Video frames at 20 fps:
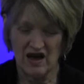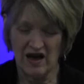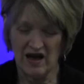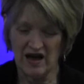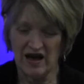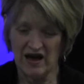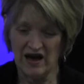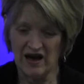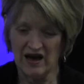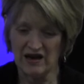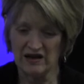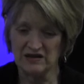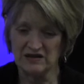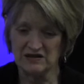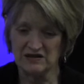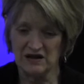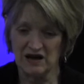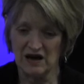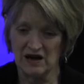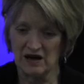
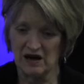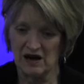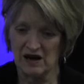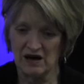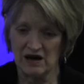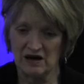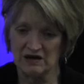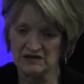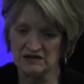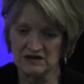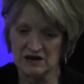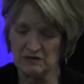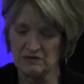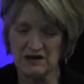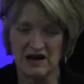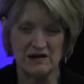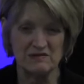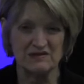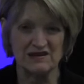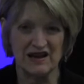and
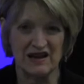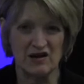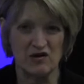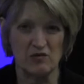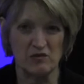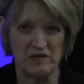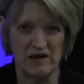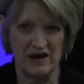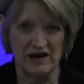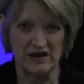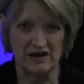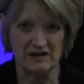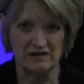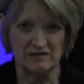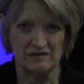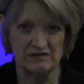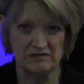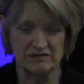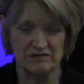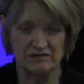sometimes I don't make it.